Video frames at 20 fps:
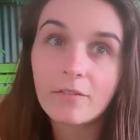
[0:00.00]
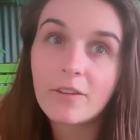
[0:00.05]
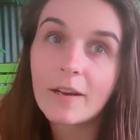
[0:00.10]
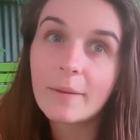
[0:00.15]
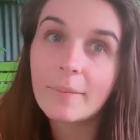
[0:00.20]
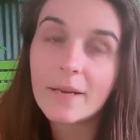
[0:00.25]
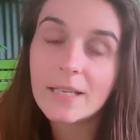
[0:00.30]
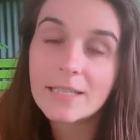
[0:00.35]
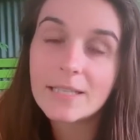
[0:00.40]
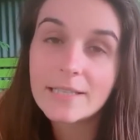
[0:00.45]

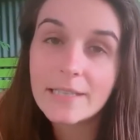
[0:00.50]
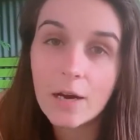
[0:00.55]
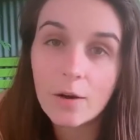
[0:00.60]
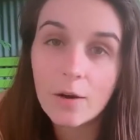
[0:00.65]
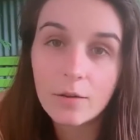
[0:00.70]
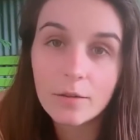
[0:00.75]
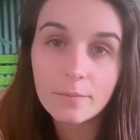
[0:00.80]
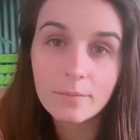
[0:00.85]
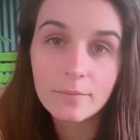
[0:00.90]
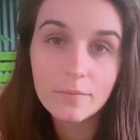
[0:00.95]
flatmates tell
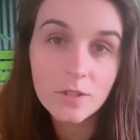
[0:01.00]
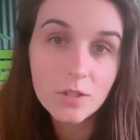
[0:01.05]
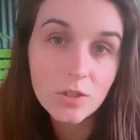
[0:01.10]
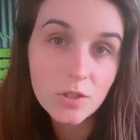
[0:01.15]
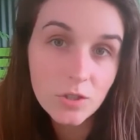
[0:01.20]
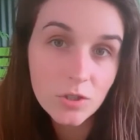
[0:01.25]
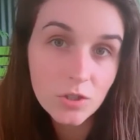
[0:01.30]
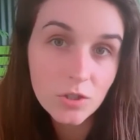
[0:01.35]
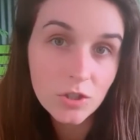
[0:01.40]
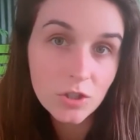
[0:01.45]
them
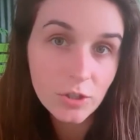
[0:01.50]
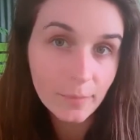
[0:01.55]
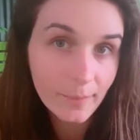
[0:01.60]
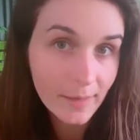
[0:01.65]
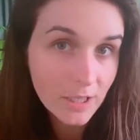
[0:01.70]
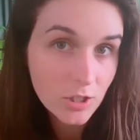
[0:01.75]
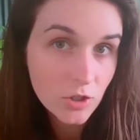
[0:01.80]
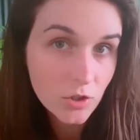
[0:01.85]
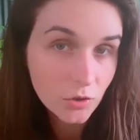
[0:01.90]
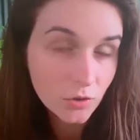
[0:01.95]
to make
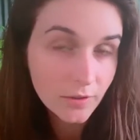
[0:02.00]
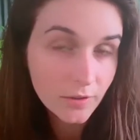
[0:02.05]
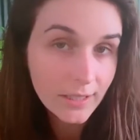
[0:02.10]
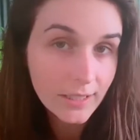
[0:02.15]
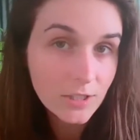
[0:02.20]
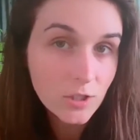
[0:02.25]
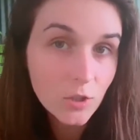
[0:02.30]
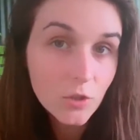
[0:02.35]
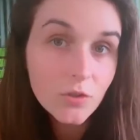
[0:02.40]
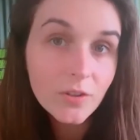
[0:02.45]
sure they
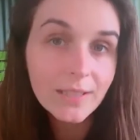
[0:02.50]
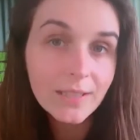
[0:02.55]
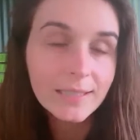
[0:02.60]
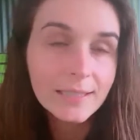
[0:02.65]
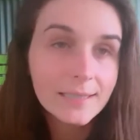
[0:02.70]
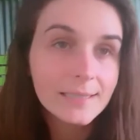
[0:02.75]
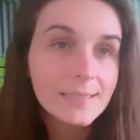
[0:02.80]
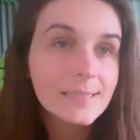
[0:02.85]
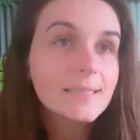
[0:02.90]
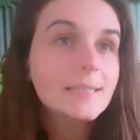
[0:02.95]
do
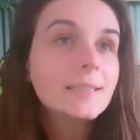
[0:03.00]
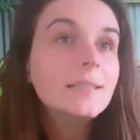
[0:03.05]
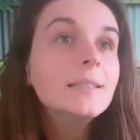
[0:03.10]
things,